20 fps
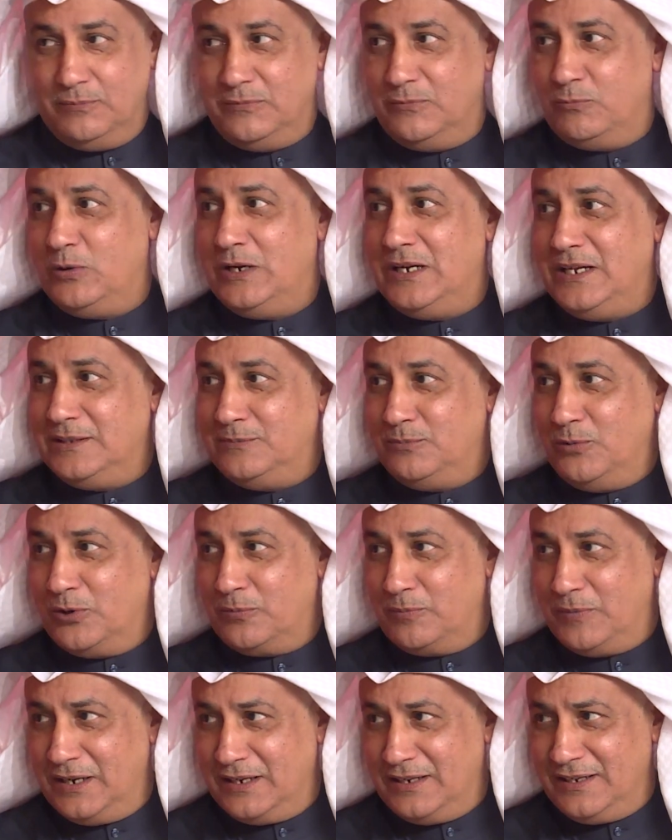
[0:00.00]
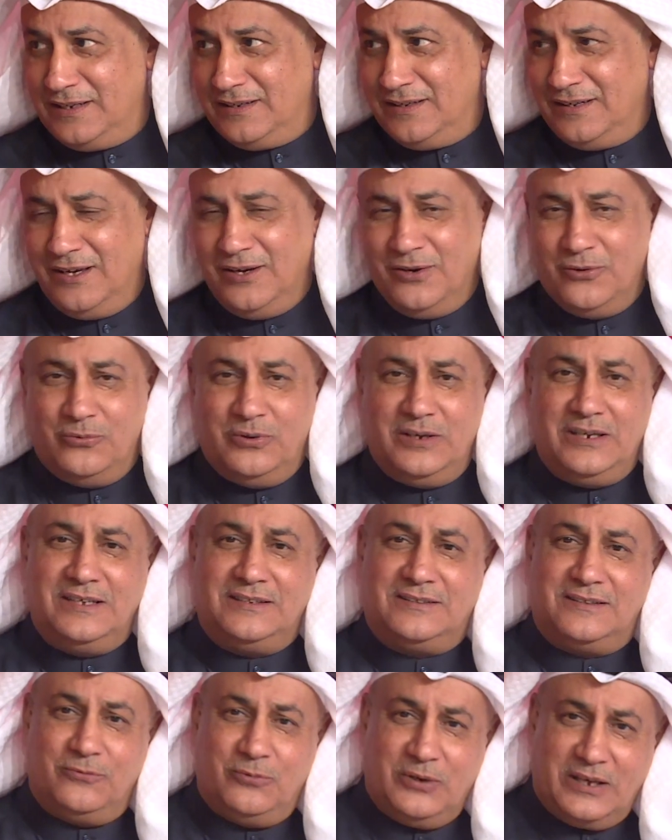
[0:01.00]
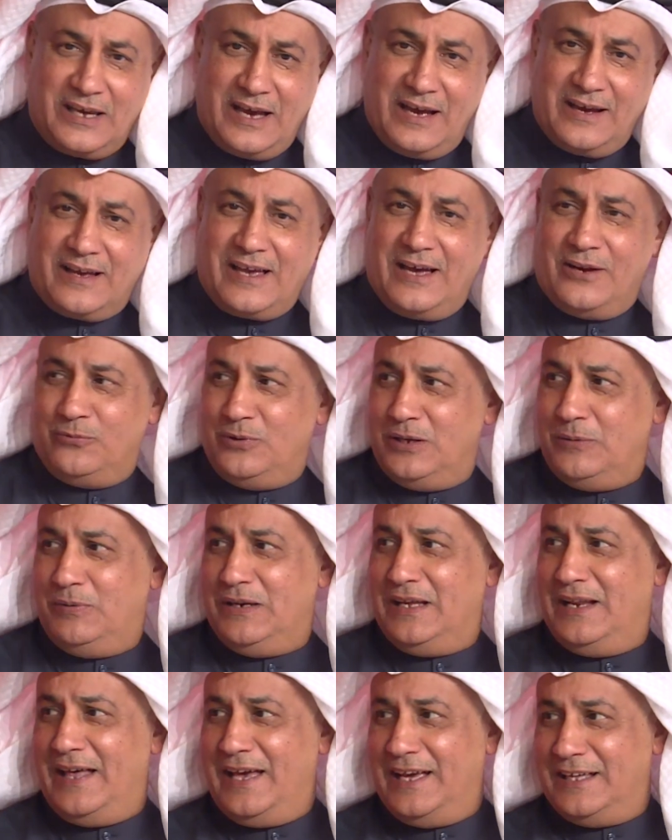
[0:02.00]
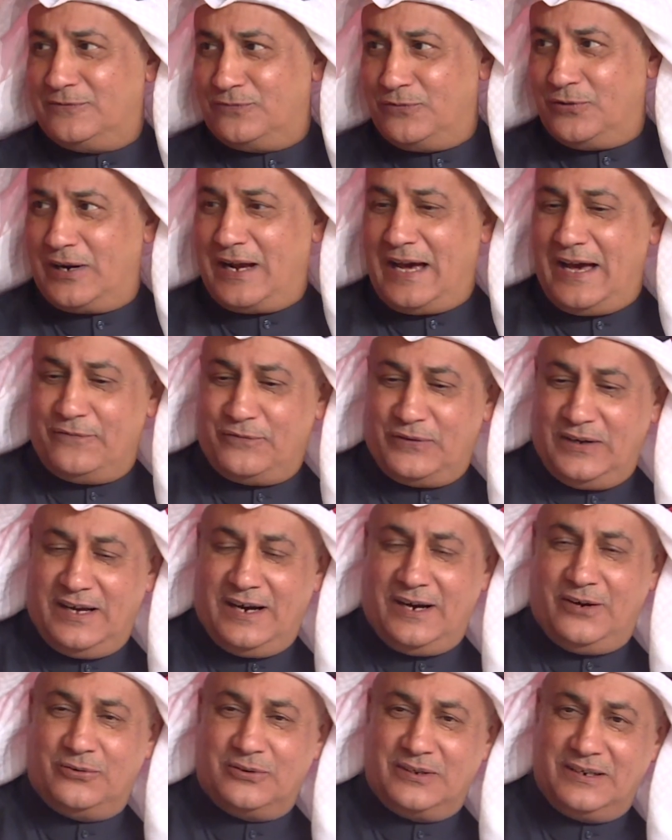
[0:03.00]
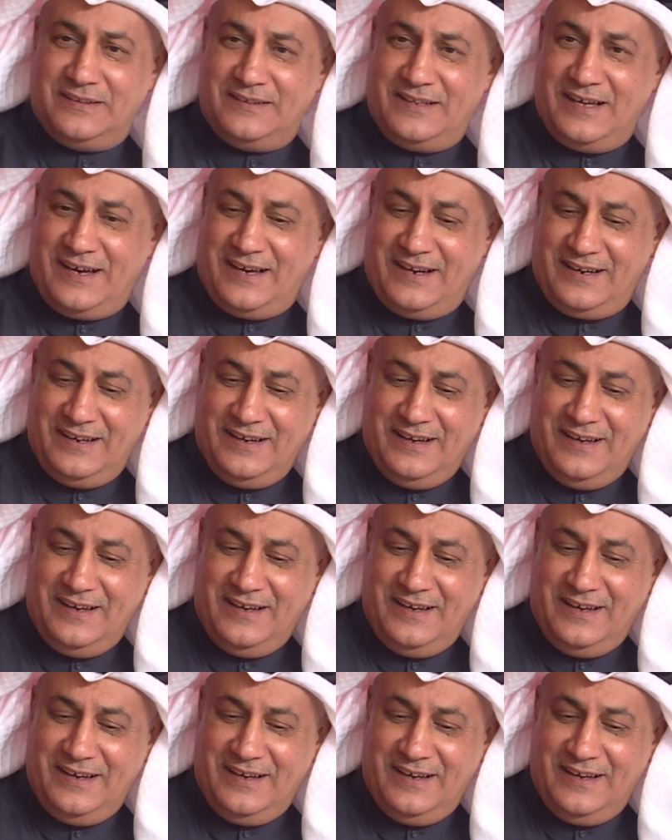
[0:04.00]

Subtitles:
We need more money. Can we be late for half an hour and that?